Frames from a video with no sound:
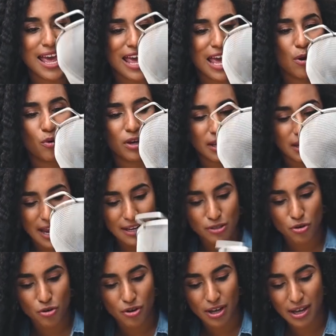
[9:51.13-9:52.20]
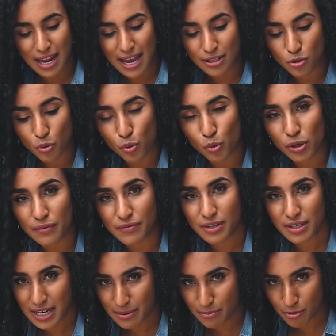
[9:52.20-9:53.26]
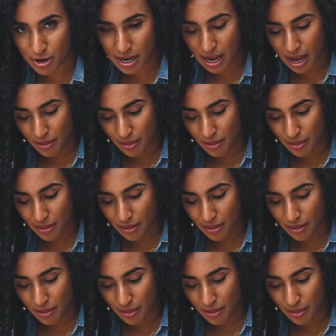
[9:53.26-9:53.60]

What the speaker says: it will collect all of the debris.